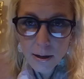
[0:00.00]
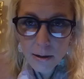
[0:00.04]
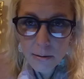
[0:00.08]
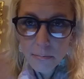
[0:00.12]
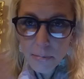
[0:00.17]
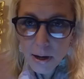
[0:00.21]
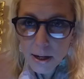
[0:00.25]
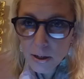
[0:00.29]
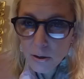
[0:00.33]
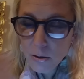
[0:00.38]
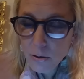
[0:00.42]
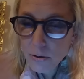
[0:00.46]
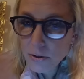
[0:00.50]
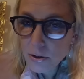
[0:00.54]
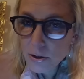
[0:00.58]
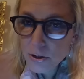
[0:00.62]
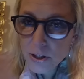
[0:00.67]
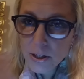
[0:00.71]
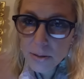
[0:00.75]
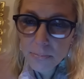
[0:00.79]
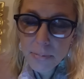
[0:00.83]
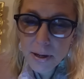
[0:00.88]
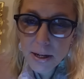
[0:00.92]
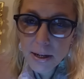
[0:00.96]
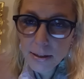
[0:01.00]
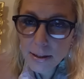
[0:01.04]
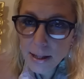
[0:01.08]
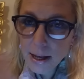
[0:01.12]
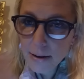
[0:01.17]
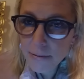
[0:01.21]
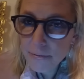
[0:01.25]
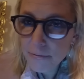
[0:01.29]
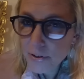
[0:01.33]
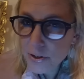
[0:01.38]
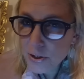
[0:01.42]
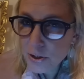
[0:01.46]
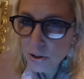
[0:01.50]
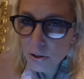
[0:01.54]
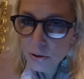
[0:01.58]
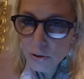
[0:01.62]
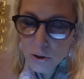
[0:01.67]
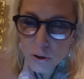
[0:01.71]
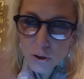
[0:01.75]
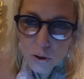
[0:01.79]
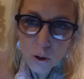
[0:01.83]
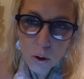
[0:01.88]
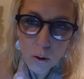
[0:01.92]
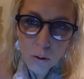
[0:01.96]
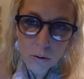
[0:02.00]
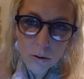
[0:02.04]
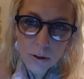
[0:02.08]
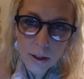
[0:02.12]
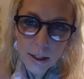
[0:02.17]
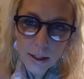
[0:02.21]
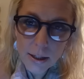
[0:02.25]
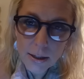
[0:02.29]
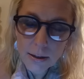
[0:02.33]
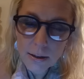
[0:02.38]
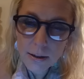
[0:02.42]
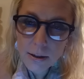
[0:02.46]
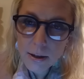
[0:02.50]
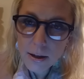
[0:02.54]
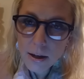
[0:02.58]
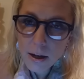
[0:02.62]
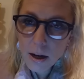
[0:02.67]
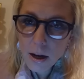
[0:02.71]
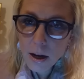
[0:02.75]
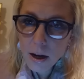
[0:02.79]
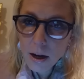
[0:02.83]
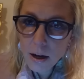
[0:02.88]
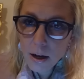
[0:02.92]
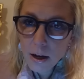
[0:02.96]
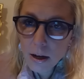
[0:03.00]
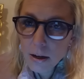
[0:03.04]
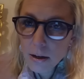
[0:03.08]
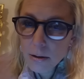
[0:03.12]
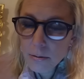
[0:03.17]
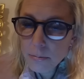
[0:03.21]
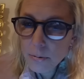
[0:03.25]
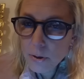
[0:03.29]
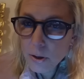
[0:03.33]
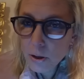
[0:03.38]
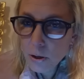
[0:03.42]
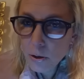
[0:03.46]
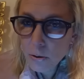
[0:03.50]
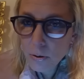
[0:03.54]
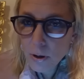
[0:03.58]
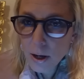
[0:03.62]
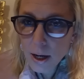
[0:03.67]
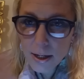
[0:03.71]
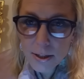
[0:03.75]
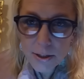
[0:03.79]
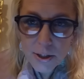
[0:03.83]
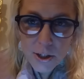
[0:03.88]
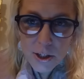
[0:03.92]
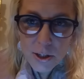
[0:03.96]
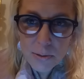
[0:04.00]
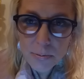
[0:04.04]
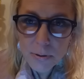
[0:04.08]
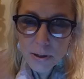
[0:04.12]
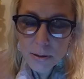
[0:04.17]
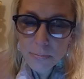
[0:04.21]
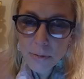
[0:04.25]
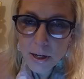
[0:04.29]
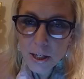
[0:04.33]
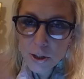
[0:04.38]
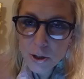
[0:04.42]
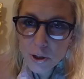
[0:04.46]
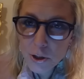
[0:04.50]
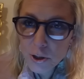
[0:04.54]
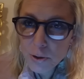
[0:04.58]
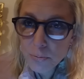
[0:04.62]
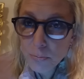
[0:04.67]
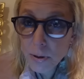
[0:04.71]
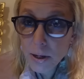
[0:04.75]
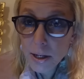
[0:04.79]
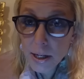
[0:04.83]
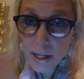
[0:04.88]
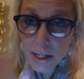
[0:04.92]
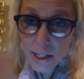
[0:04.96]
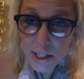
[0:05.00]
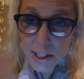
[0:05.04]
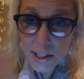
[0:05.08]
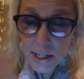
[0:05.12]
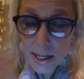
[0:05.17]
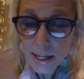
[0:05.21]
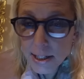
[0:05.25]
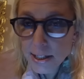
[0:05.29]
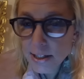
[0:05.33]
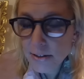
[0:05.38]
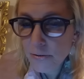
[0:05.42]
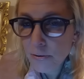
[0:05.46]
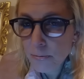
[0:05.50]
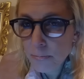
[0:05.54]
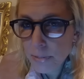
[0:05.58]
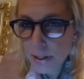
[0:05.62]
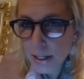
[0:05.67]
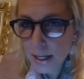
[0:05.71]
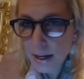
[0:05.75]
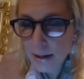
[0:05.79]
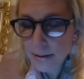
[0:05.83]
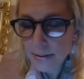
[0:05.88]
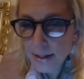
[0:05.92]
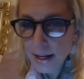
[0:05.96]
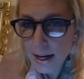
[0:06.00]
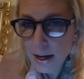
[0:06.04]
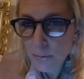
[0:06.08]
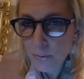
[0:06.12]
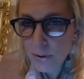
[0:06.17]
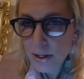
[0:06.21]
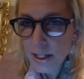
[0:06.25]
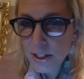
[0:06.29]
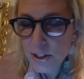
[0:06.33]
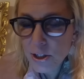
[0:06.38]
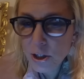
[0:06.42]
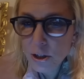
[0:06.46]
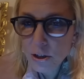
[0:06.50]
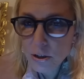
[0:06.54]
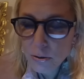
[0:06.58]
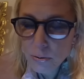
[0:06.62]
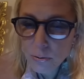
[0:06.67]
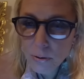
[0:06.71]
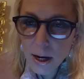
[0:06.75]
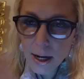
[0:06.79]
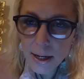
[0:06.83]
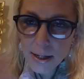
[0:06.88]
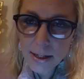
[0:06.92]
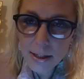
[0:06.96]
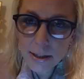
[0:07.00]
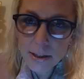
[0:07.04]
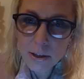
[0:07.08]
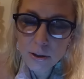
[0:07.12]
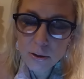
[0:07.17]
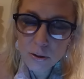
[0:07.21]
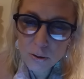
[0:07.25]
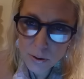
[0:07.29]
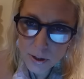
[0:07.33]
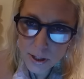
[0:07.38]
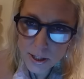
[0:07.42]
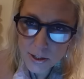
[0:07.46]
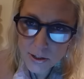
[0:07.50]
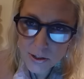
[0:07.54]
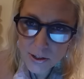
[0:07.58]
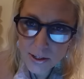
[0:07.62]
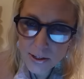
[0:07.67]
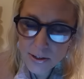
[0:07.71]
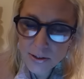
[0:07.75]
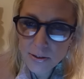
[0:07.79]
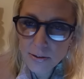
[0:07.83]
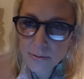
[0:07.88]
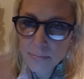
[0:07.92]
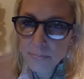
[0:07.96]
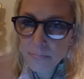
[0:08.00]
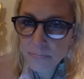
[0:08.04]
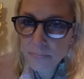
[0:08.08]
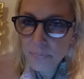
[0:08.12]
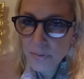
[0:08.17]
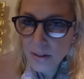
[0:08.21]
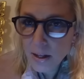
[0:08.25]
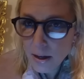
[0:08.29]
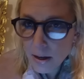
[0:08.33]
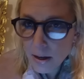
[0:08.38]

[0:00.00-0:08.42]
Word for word: um, I know there's been a lot of physical scolding, uh, you know, uh, discipline measures, but it extends even beyond that when it's a chronic criticism,